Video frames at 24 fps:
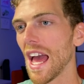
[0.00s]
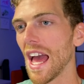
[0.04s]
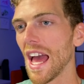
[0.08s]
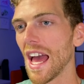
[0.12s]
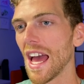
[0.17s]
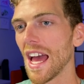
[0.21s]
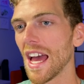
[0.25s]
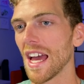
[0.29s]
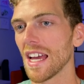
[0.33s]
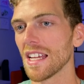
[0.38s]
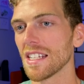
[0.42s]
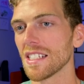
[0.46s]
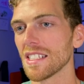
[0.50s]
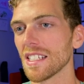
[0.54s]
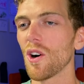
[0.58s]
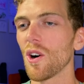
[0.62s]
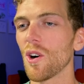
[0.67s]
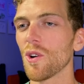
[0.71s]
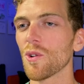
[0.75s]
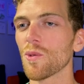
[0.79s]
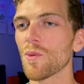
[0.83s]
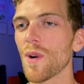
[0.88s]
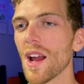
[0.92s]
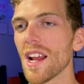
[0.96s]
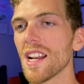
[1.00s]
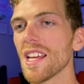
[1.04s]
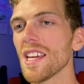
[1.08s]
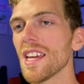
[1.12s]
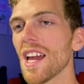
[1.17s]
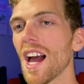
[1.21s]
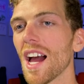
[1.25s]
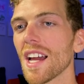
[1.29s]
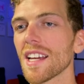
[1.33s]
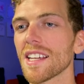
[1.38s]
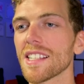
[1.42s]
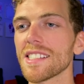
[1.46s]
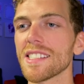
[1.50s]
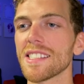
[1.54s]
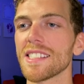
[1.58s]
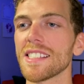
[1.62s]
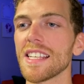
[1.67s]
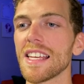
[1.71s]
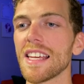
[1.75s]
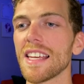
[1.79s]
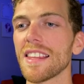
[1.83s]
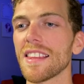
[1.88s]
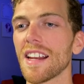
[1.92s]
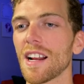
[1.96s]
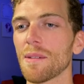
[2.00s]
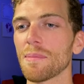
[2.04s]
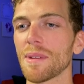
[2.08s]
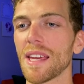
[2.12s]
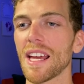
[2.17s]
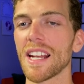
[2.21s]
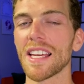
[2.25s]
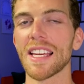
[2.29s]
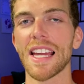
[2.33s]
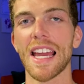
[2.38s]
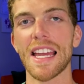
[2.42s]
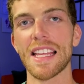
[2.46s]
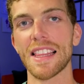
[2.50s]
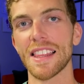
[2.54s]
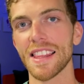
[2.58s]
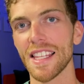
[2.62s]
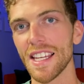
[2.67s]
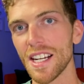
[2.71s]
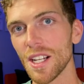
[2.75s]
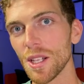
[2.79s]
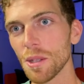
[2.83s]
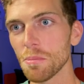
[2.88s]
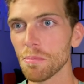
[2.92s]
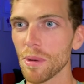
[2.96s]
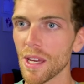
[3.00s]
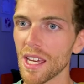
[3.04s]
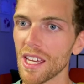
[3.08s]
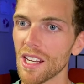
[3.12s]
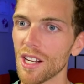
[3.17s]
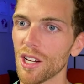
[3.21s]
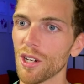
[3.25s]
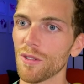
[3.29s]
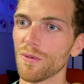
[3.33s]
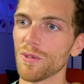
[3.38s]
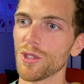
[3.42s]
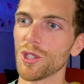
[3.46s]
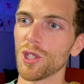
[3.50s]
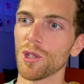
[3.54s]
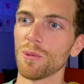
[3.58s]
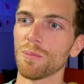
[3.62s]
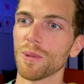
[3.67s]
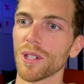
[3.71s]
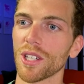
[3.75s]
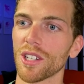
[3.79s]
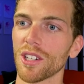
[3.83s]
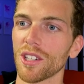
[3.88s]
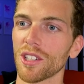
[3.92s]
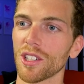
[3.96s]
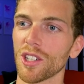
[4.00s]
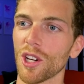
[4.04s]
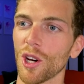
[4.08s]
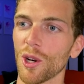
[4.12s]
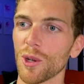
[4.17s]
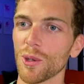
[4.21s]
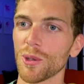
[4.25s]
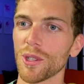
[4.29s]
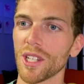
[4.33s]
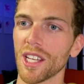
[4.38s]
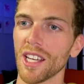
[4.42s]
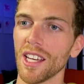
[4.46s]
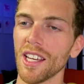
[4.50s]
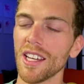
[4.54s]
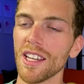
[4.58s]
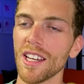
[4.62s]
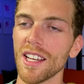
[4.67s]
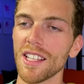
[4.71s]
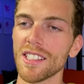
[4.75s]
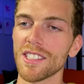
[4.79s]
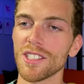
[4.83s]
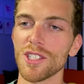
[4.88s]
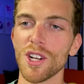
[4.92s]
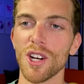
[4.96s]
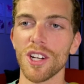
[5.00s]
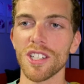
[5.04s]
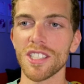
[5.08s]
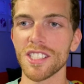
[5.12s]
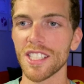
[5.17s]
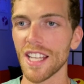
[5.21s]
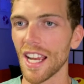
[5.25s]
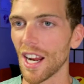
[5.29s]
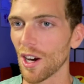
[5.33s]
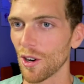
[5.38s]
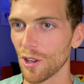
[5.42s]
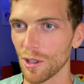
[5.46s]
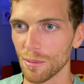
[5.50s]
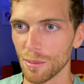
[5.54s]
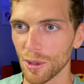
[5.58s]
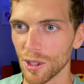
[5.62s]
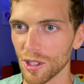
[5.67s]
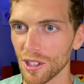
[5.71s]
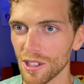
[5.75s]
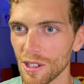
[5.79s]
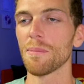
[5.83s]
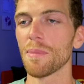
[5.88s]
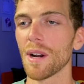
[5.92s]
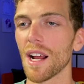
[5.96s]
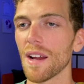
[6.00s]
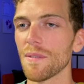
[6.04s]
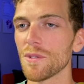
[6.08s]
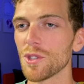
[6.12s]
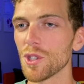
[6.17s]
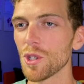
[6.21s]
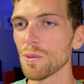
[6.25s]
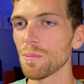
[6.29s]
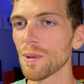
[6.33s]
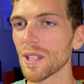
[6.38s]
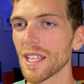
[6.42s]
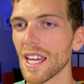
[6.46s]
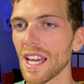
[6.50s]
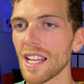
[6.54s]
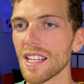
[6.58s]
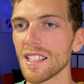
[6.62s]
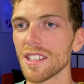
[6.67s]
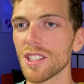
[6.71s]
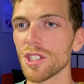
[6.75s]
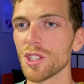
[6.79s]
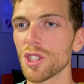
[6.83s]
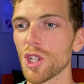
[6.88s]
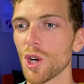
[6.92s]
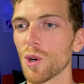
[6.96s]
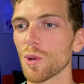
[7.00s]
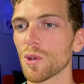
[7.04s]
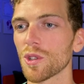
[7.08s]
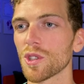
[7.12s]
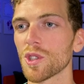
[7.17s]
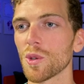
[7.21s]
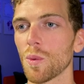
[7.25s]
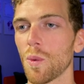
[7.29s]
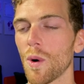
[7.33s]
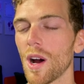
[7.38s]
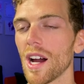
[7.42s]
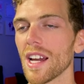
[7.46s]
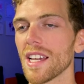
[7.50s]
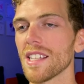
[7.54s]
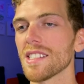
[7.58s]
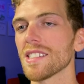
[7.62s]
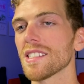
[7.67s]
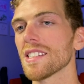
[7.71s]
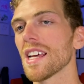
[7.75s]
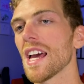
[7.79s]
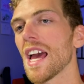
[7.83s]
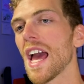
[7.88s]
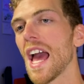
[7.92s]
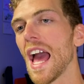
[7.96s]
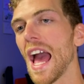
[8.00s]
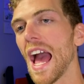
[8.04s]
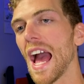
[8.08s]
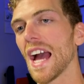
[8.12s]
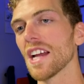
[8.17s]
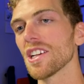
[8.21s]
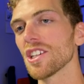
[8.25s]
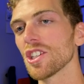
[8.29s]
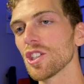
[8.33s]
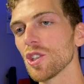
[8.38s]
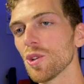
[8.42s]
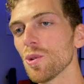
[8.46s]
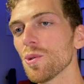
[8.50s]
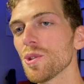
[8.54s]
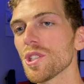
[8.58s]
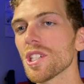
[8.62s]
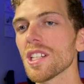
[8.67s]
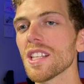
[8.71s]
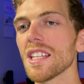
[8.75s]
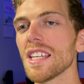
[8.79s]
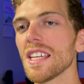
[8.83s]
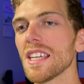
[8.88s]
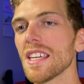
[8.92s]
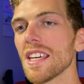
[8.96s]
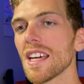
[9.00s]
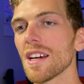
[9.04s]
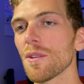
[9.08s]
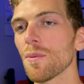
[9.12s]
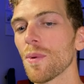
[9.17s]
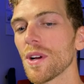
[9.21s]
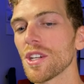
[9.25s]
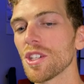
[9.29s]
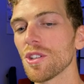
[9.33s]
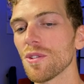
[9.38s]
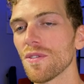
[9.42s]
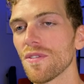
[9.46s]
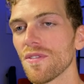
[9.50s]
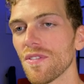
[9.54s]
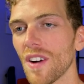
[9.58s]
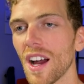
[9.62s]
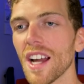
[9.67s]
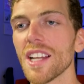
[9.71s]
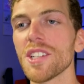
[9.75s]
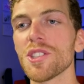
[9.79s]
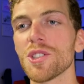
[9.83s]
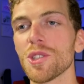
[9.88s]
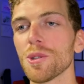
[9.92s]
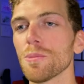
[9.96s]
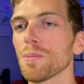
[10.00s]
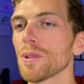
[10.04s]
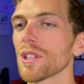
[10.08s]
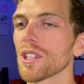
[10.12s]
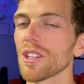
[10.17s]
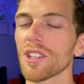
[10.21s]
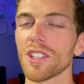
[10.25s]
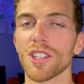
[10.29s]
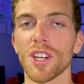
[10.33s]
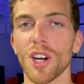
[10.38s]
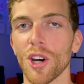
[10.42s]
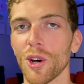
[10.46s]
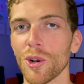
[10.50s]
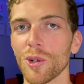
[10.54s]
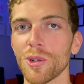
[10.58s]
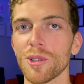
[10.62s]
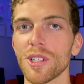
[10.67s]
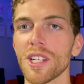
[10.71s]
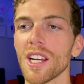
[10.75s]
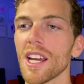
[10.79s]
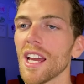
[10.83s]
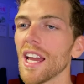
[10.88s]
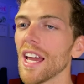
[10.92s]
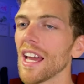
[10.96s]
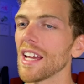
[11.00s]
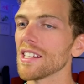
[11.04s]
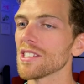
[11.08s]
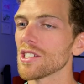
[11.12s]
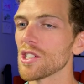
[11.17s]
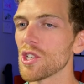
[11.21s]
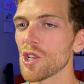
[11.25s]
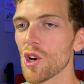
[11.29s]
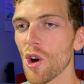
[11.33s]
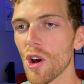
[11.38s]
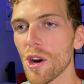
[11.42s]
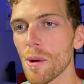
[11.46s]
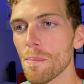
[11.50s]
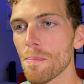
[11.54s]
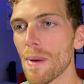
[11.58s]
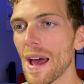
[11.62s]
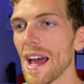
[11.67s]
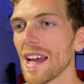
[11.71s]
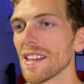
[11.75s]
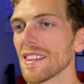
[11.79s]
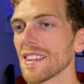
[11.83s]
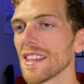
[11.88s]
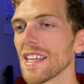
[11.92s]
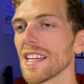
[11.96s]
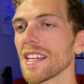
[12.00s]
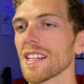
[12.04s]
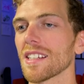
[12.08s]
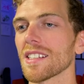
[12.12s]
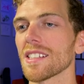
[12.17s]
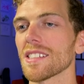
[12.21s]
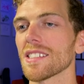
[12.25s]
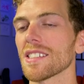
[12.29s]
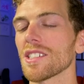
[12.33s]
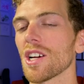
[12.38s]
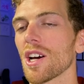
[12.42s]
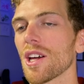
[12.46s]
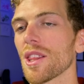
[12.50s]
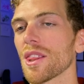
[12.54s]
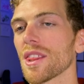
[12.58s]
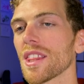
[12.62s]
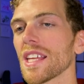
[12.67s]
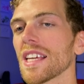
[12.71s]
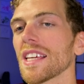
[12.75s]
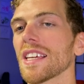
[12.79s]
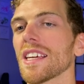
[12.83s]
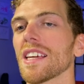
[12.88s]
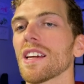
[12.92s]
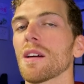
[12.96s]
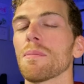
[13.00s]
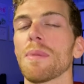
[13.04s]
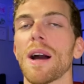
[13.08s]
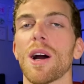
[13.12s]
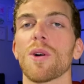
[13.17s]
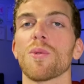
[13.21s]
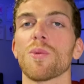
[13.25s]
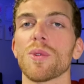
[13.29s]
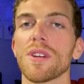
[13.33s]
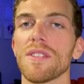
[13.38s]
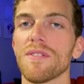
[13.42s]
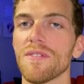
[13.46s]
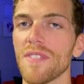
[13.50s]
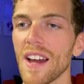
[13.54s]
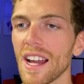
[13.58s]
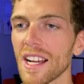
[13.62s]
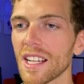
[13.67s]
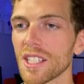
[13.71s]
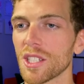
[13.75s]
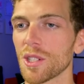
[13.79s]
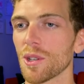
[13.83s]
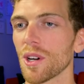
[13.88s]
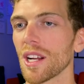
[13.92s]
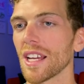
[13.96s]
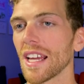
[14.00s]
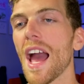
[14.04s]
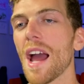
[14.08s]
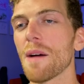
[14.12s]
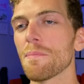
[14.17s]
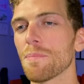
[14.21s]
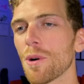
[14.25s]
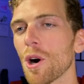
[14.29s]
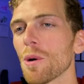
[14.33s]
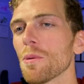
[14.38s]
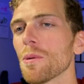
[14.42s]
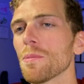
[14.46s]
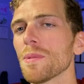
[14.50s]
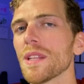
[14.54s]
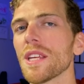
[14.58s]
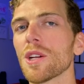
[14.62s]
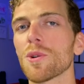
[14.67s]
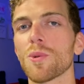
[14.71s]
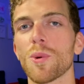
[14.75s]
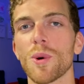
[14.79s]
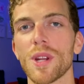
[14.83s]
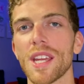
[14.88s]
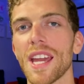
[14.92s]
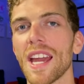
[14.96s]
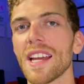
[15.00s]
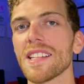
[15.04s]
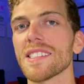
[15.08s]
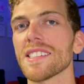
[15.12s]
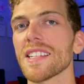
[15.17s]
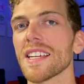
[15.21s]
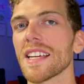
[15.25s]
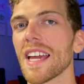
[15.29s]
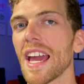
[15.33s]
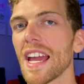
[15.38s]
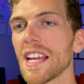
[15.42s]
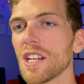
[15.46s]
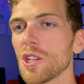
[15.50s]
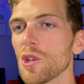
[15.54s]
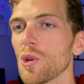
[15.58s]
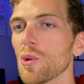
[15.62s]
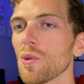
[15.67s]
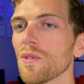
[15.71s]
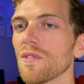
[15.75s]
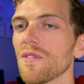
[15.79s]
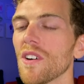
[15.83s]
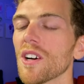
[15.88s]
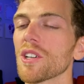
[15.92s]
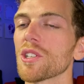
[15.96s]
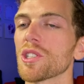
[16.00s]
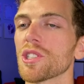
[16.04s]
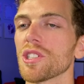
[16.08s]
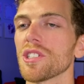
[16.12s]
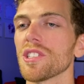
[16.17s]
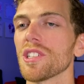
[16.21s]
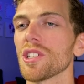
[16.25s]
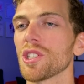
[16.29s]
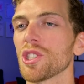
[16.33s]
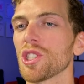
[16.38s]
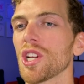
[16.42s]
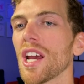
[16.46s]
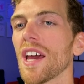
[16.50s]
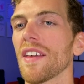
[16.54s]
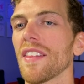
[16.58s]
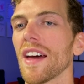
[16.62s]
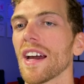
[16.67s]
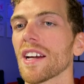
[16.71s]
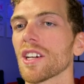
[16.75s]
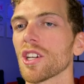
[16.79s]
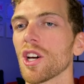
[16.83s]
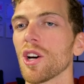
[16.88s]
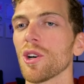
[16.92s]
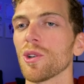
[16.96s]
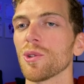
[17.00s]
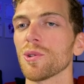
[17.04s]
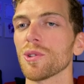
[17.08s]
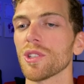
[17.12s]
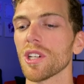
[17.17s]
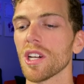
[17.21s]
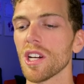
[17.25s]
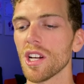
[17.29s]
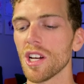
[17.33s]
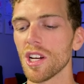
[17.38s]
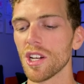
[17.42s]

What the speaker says: And already I can see that I'm getting a little bit of duplicate code here. It's not terrible, but I've duplicated the joke twice. And usually when you find duplicate code, it's not a bad thing to start thinking about refactoring and probably creating a new function to share that code.